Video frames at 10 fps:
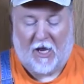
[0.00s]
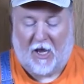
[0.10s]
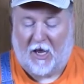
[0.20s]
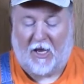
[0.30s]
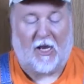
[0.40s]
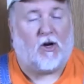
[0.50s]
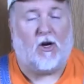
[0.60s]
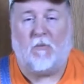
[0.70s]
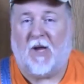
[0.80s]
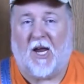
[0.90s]
It
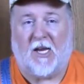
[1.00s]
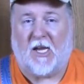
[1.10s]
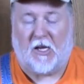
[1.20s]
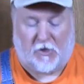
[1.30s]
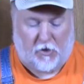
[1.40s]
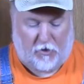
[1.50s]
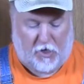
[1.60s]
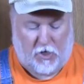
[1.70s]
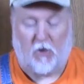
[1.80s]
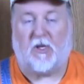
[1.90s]
couldn't be any easier
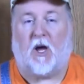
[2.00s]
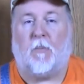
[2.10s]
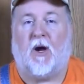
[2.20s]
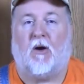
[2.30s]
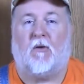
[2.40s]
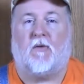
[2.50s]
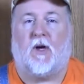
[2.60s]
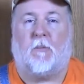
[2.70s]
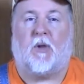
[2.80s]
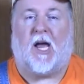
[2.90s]
than using a pair
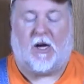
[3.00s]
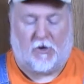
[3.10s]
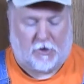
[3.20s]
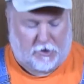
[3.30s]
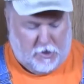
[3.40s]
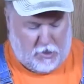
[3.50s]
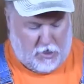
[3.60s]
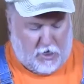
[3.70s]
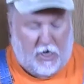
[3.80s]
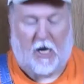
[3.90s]
of pliers.
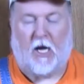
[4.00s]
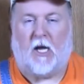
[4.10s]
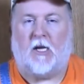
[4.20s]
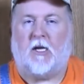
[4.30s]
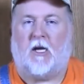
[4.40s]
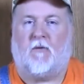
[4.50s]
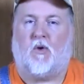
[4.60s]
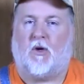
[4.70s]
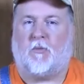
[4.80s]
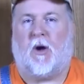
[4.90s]
And, of
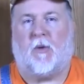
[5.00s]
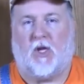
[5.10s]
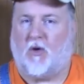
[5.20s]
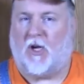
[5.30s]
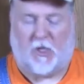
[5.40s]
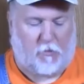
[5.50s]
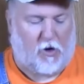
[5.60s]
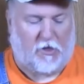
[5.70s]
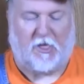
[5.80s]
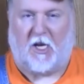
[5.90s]
course, probably the trickiest
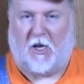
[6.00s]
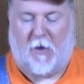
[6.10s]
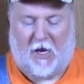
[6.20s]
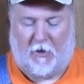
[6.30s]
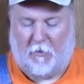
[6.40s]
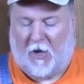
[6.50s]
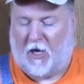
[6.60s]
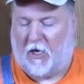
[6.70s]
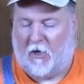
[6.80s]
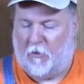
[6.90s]
part is getting them out of the
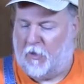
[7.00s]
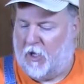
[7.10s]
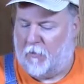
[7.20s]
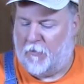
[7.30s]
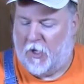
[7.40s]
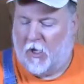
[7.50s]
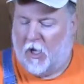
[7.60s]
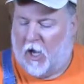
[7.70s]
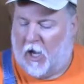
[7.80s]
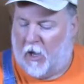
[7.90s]
pocket of the bib.
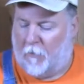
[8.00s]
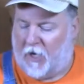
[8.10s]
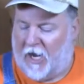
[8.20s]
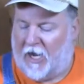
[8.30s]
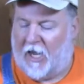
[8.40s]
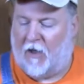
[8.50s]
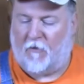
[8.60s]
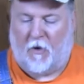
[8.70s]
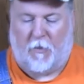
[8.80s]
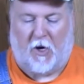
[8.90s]
But I have
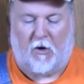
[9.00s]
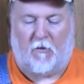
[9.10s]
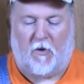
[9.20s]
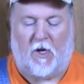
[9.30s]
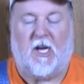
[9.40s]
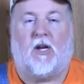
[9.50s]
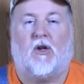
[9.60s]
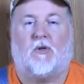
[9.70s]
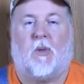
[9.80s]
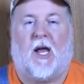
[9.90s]
a pair of needle
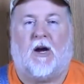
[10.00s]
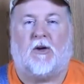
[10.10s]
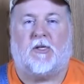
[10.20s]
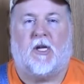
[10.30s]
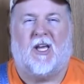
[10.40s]
nose pliers.